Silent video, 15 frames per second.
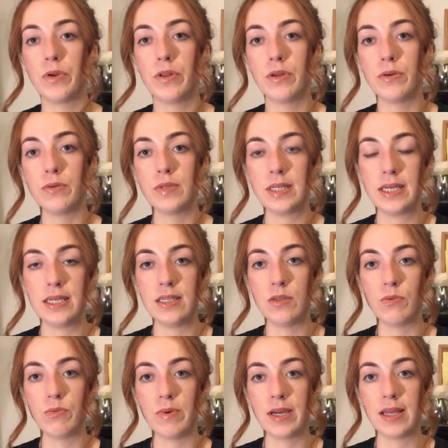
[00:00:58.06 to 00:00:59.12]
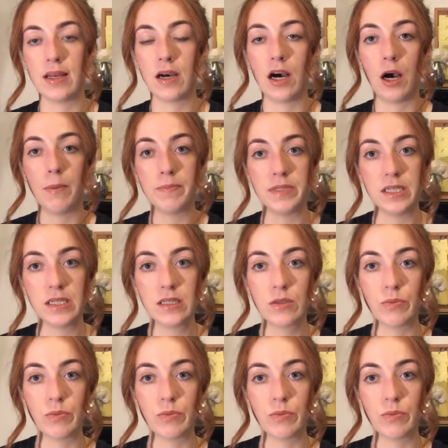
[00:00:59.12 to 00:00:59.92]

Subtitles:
of those is with Optus,